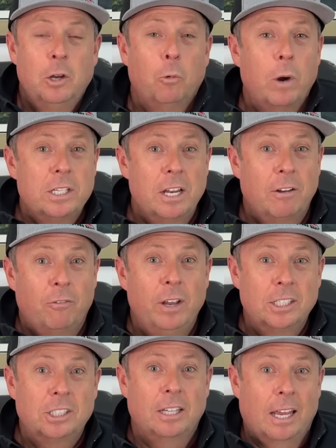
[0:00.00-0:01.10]
resident
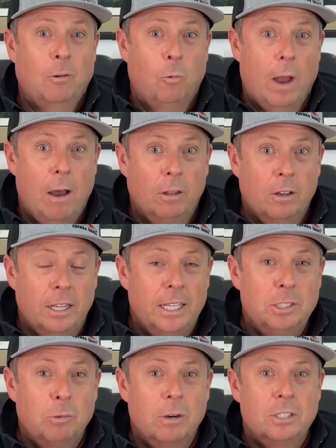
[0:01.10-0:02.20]
fish are like wow look at
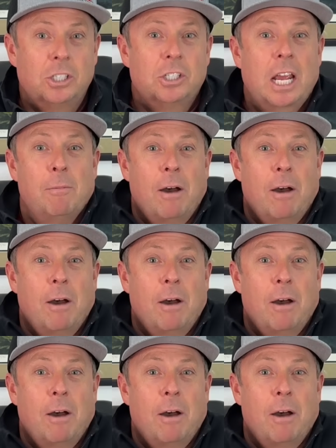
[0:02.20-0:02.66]
these ones just came